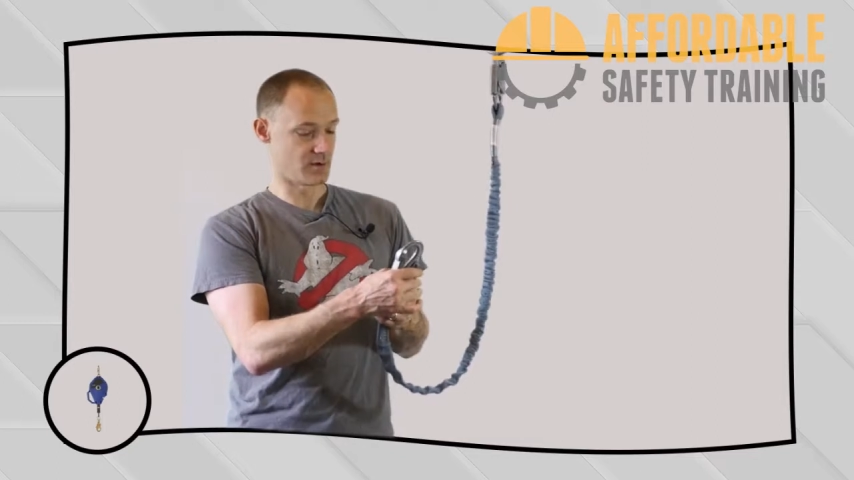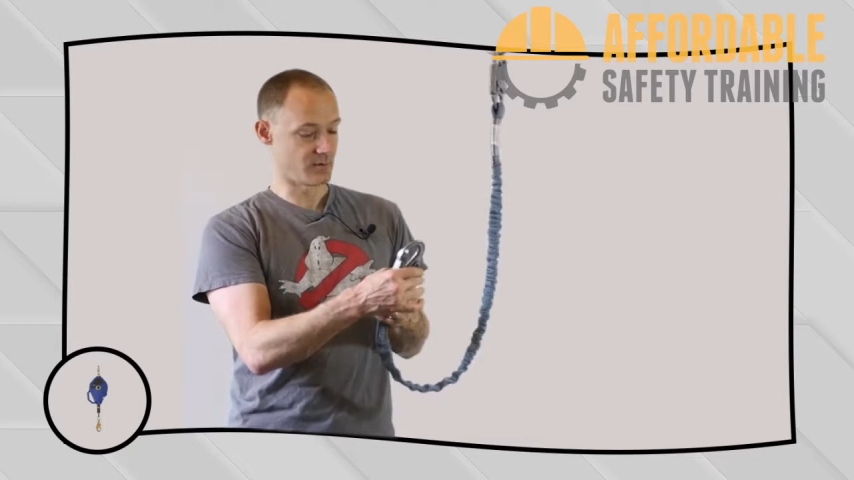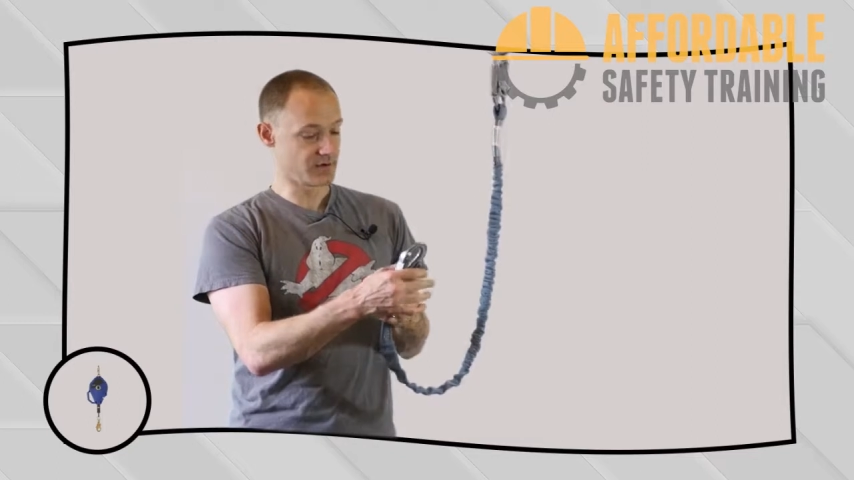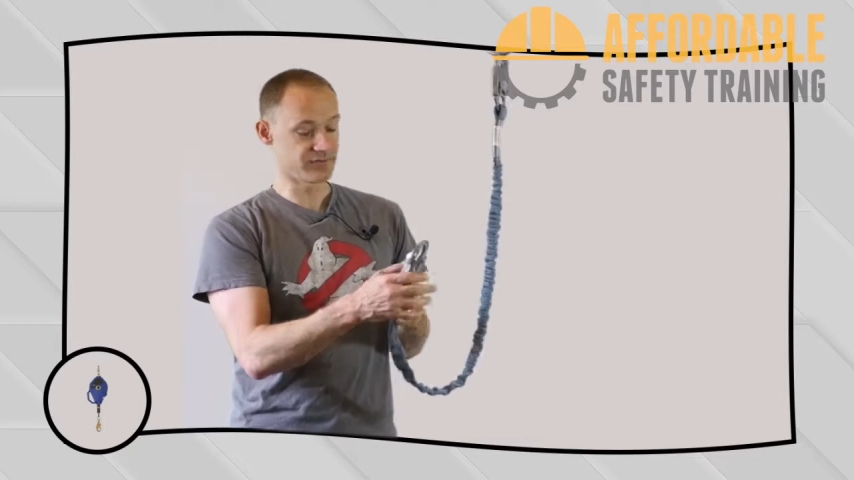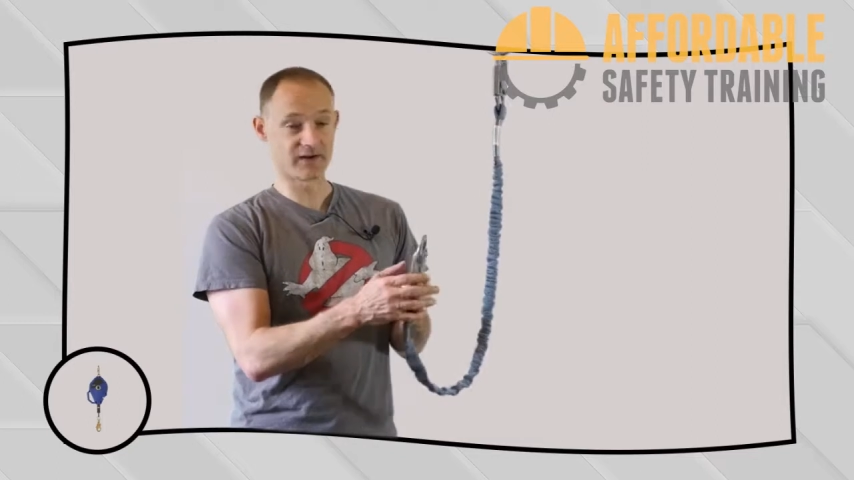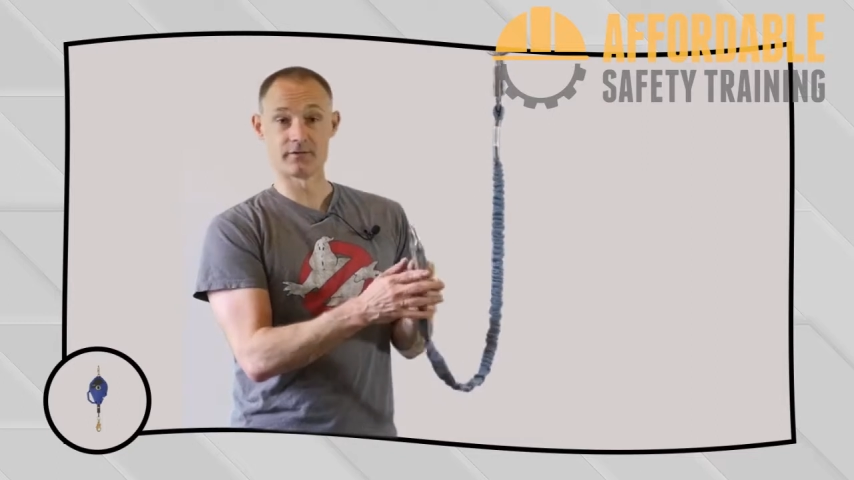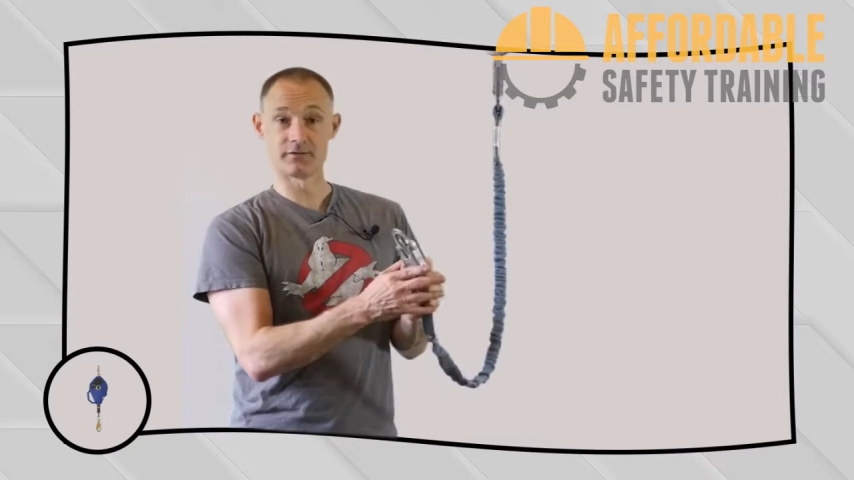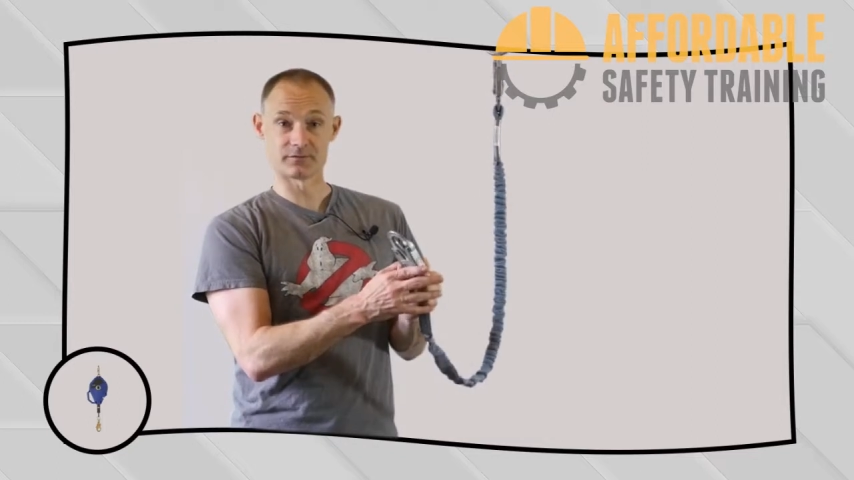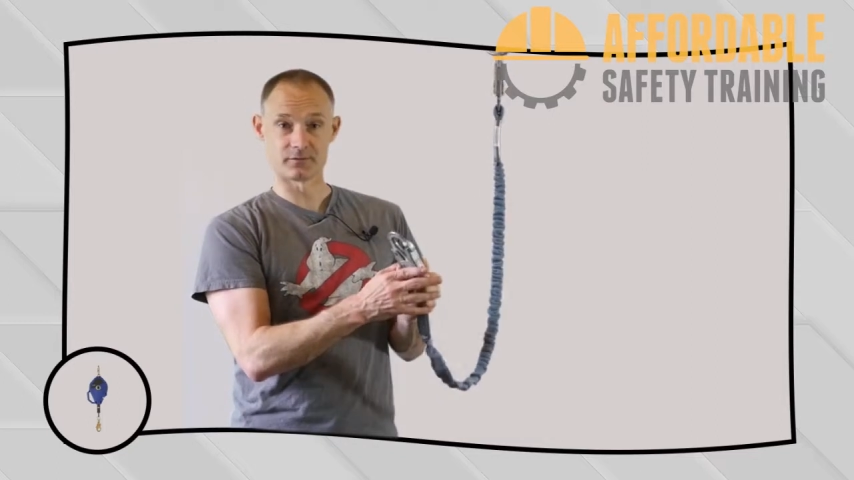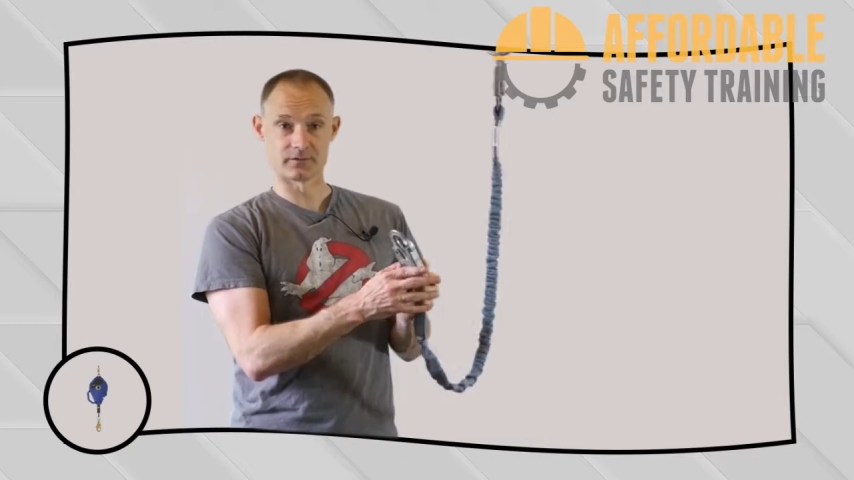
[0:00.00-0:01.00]
I'm a big fan
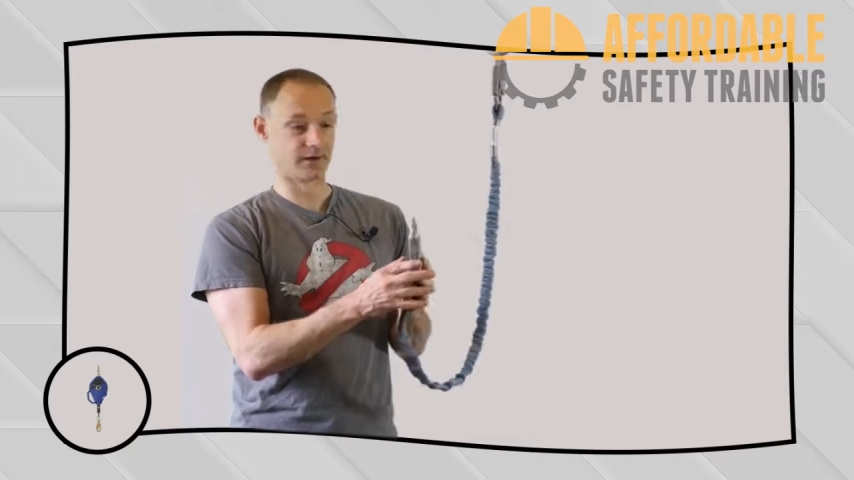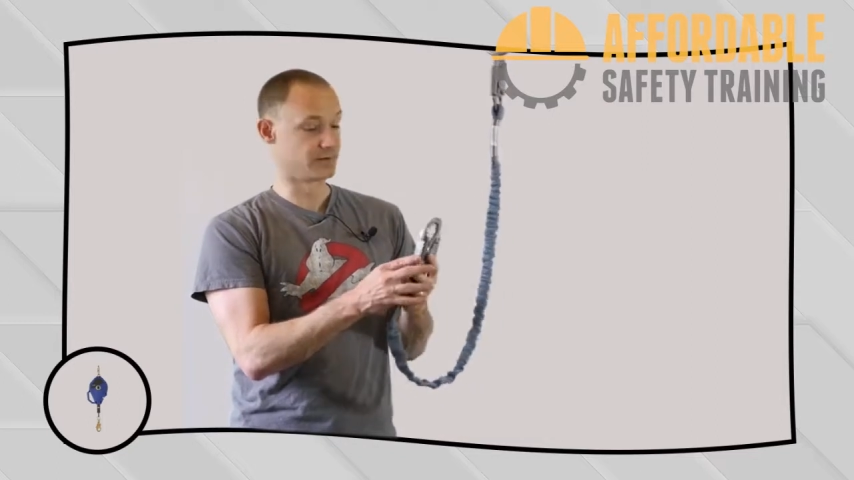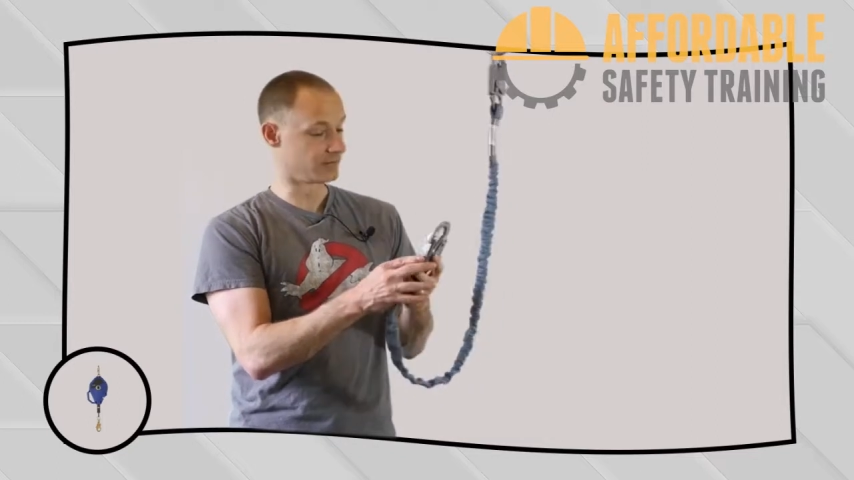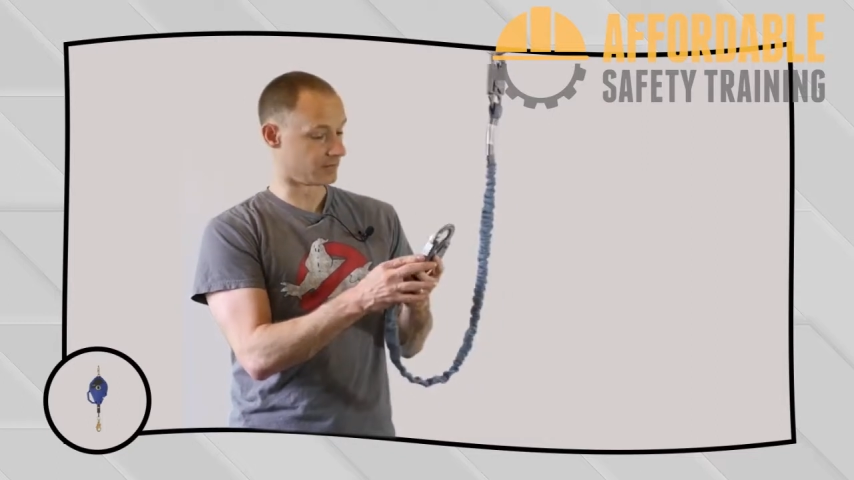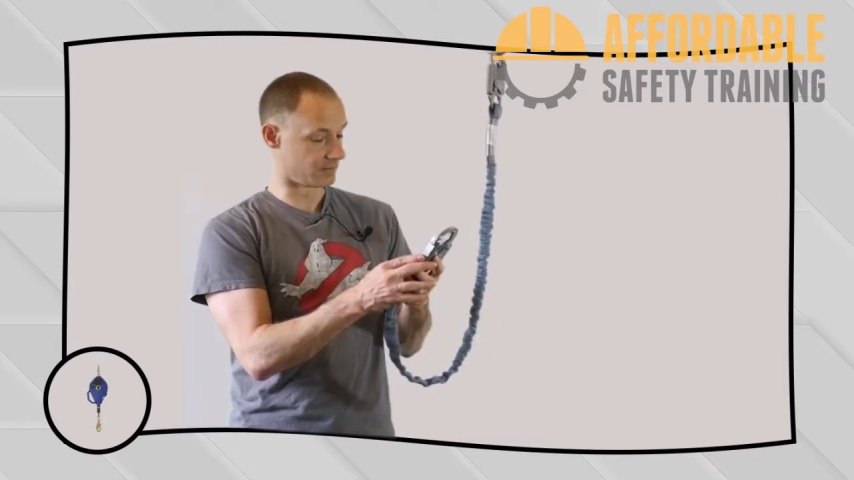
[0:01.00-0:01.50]
of the shorter lanyards,